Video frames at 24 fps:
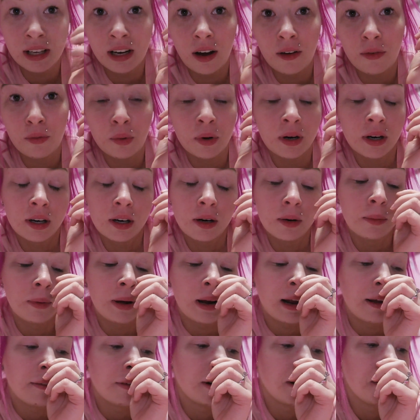get off work or
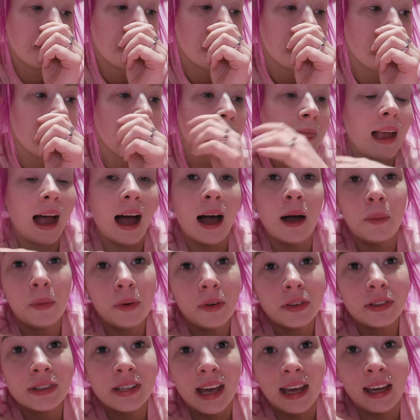whatever, I
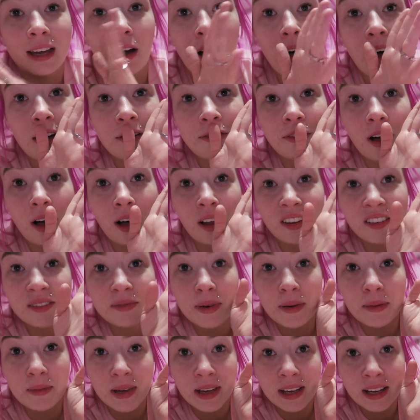will take off all of
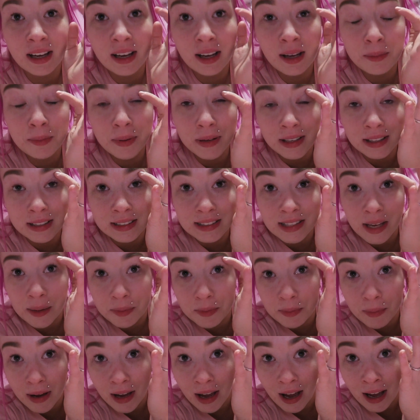my makeup
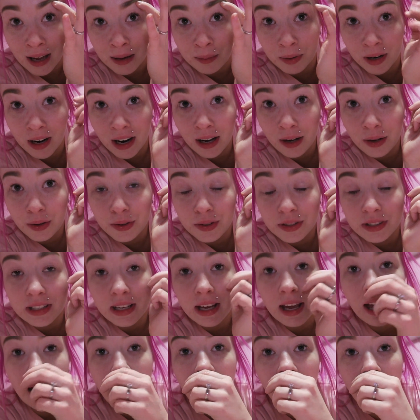except my eyebrows,
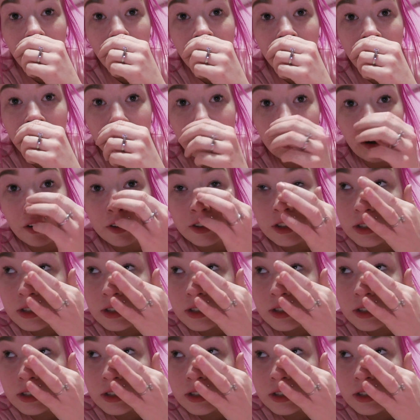and I'll